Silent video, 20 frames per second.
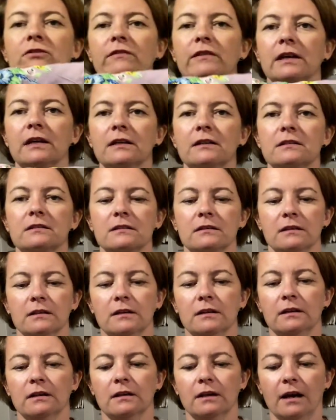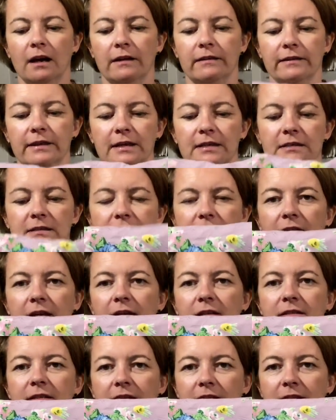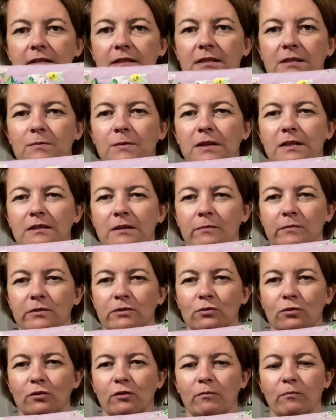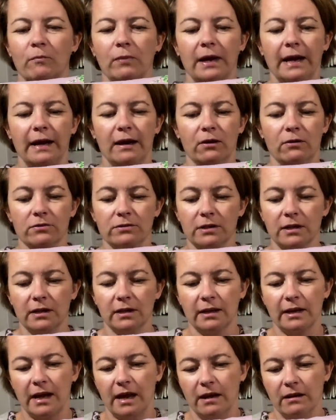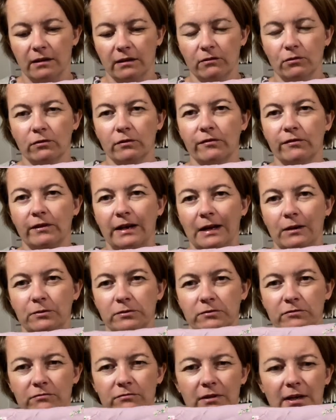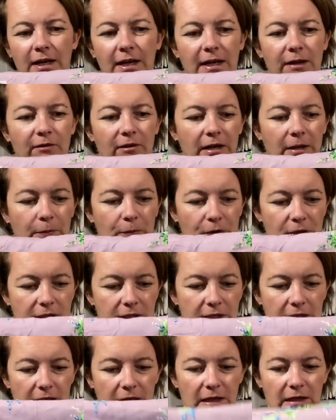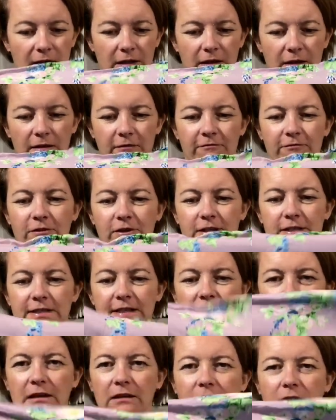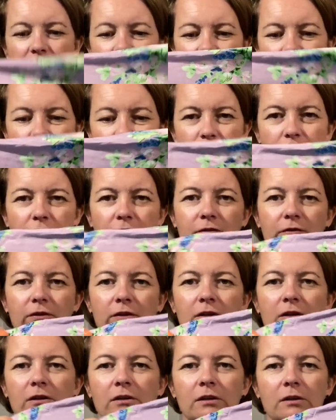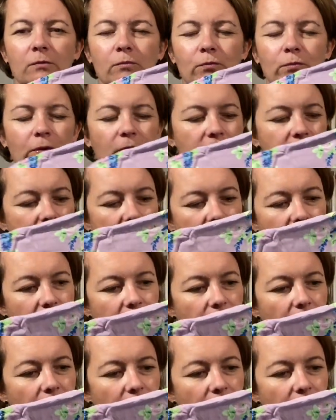of this, and this is destined to be some sort of blouse. And again, I thought the flower was really, really pretty, very delicate sort of pretty